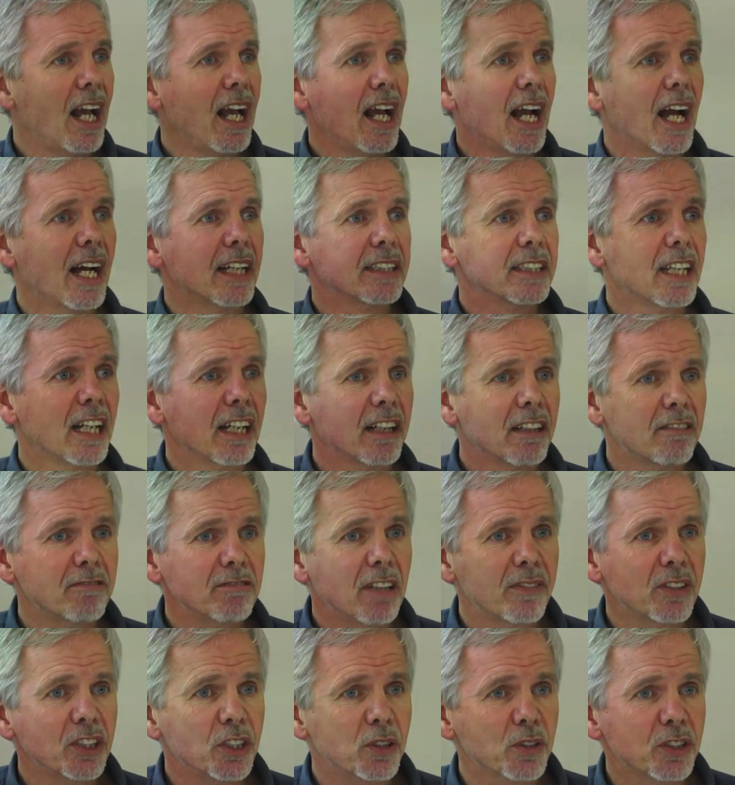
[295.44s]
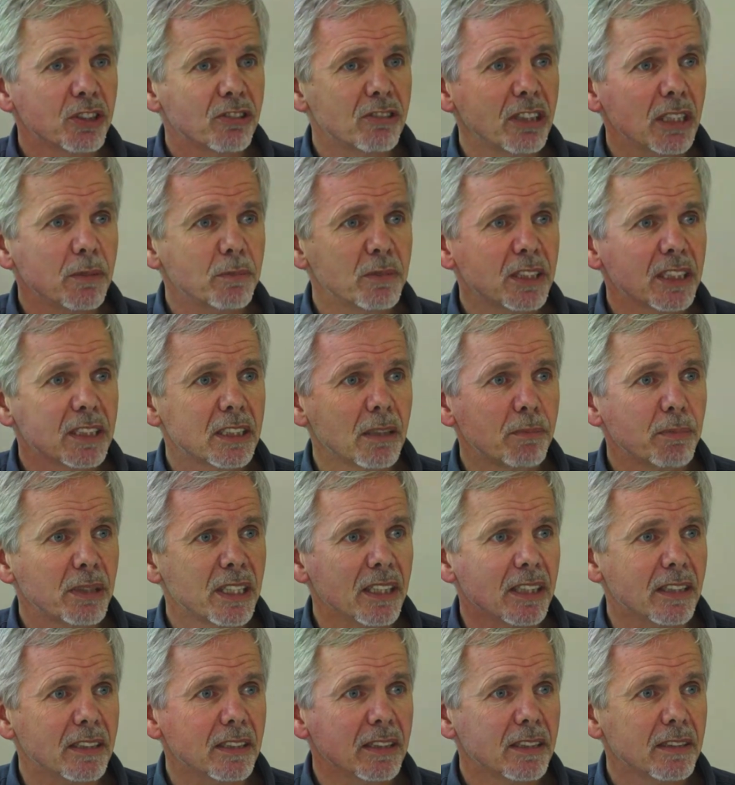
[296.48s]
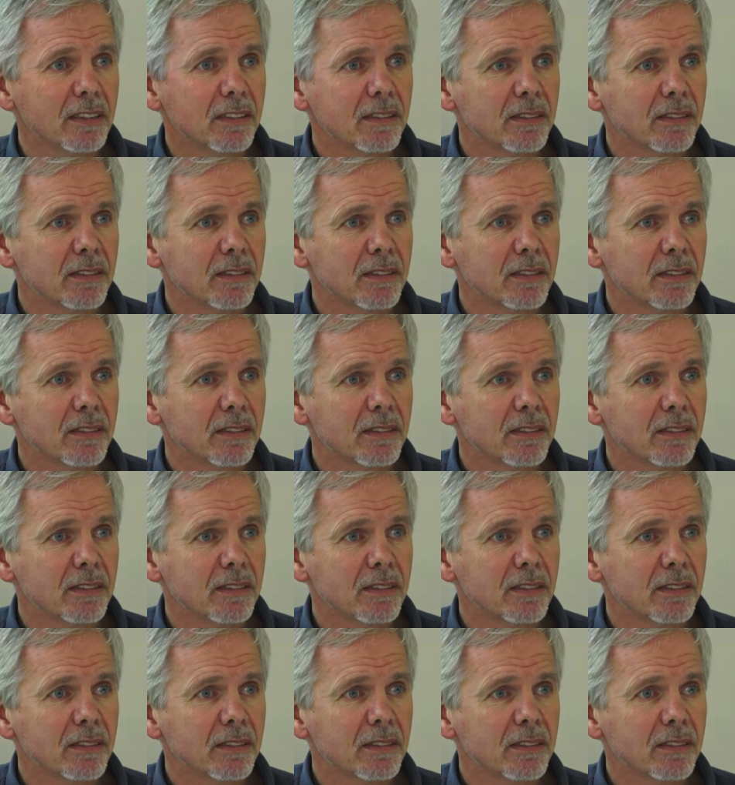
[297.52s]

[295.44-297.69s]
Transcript: and their revenue stream disappeared.